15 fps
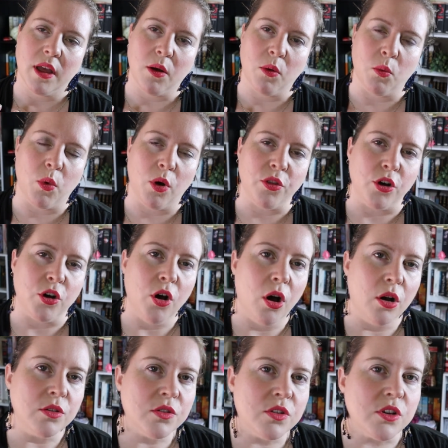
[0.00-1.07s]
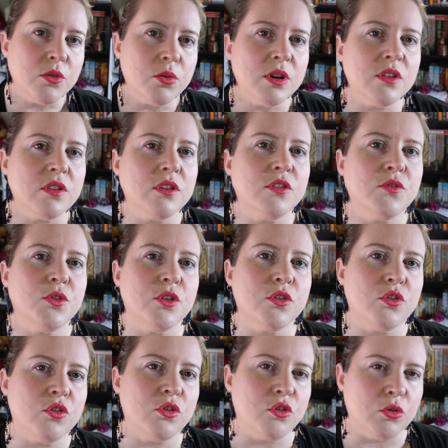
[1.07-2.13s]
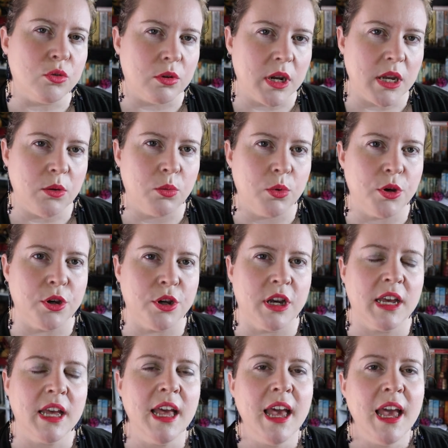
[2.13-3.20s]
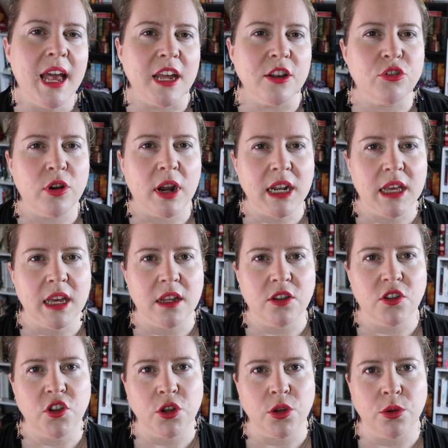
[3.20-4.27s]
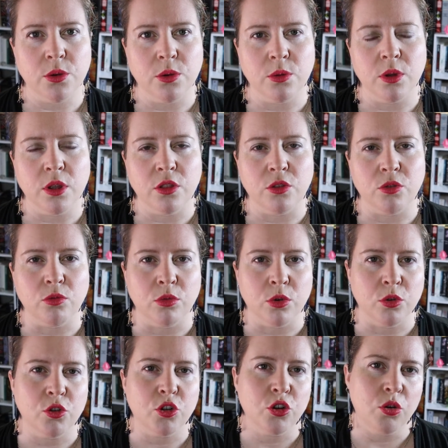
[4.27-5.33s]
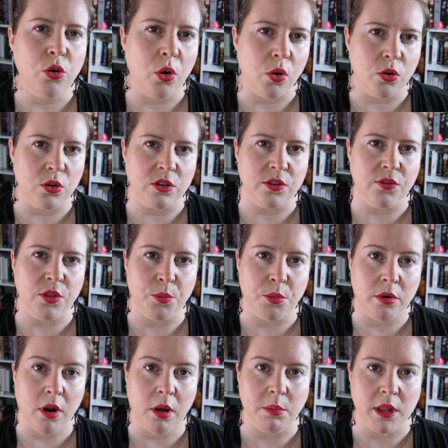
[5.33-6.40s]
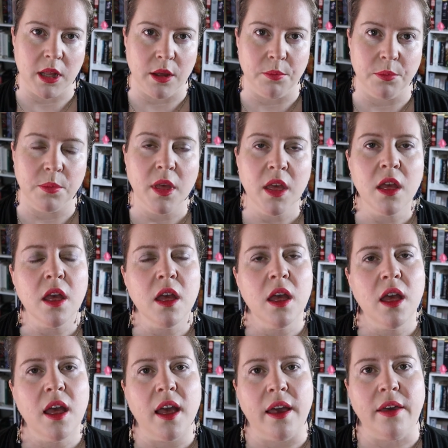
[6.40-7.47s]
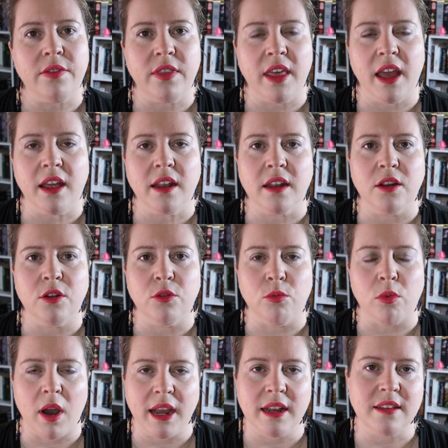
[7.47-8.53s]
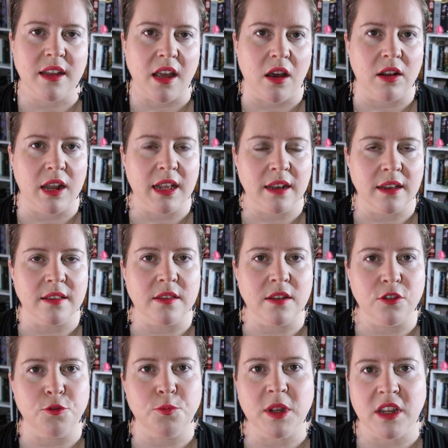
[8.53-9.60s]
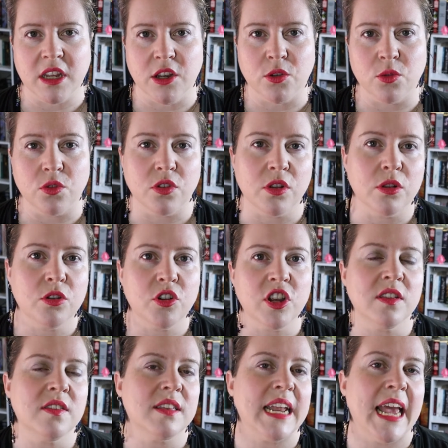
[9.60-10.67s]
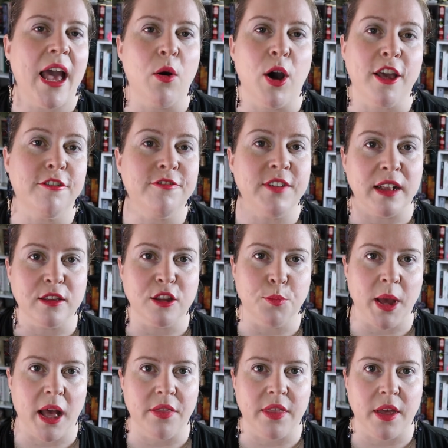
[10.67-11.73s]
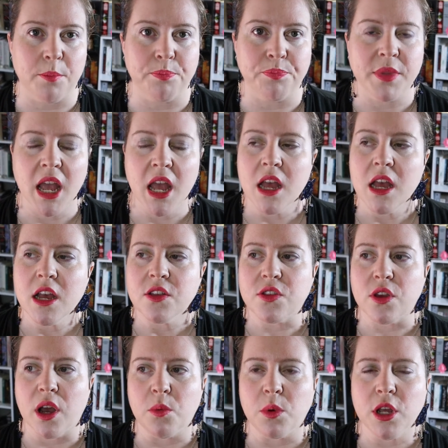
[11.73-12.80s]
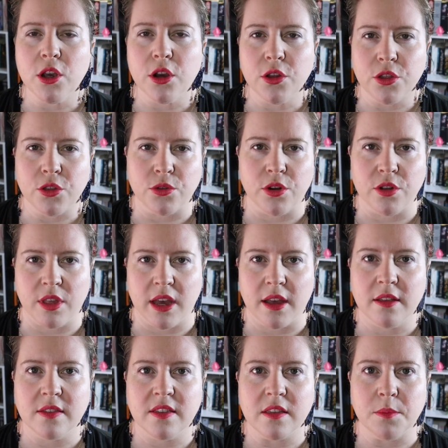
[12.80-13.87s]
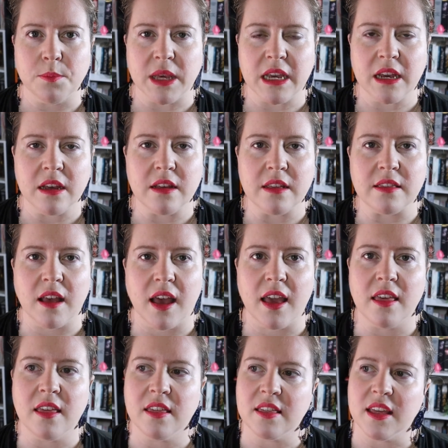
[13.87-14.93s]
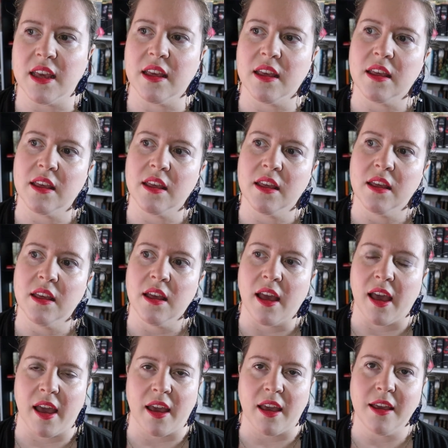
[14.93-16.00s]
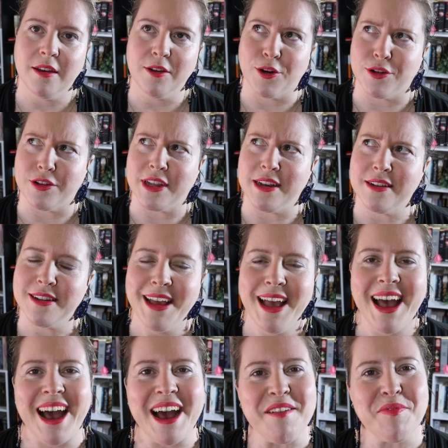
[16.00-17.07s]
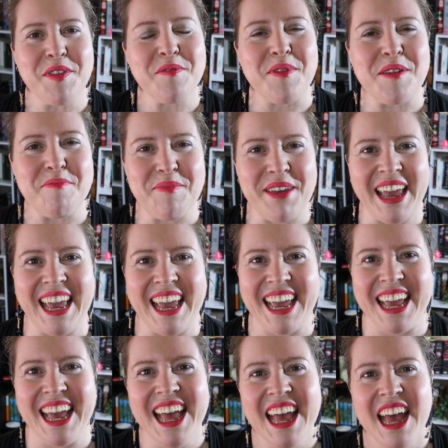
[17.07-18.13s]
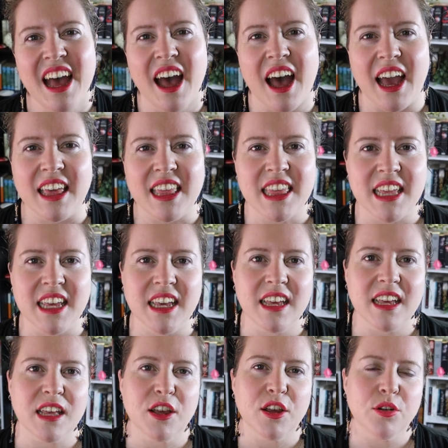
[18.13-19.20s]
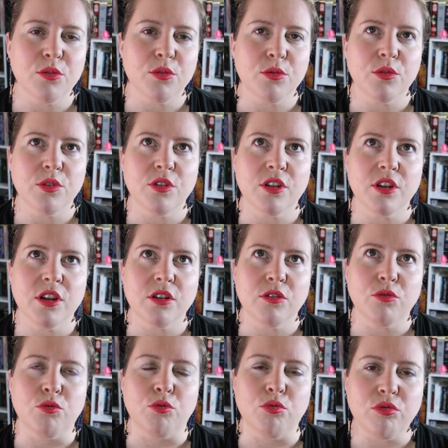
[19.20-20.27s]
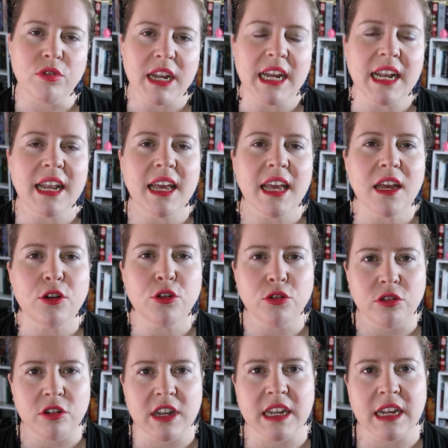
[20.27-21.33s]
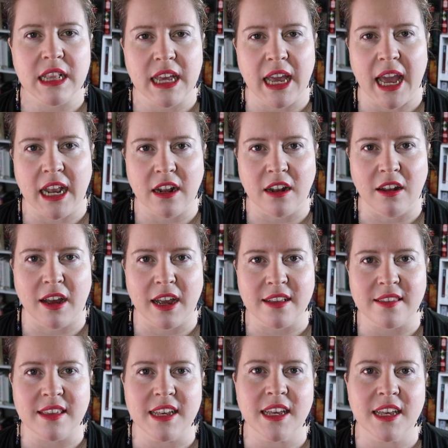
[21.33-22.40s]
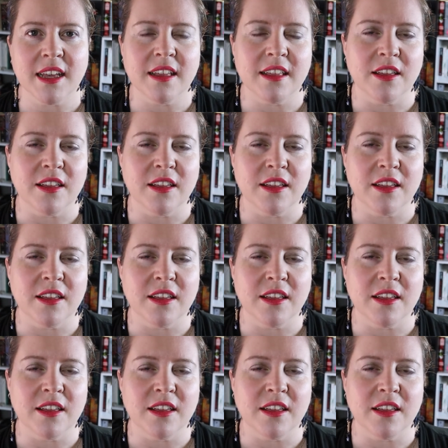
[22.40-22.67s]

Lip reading: what the consequences for the story were, and try to get to the root cause of the problem, and then write down a list of potential solutions and how I felt about them. So I want to go through this because I think A, content, but B, I think really critically analysing